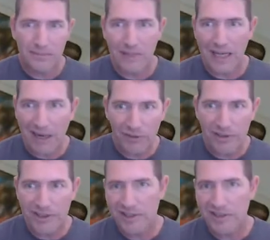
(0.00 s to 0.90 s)

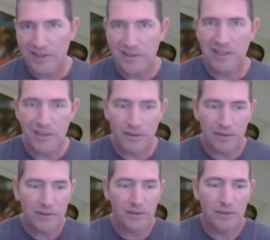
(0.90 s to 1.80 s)
average consistent
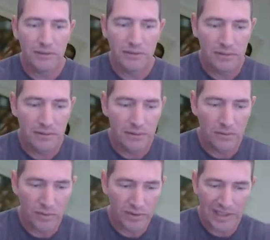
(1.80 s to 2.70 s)
hitters, you know.
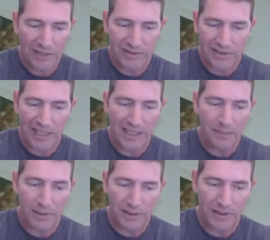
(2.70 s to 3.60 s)
It's outstanding,
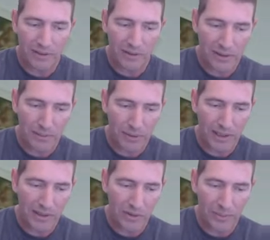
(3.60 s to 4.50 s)
but, you know, he could play
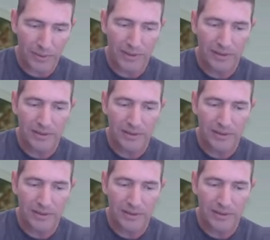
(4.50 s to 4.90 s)
a little bit.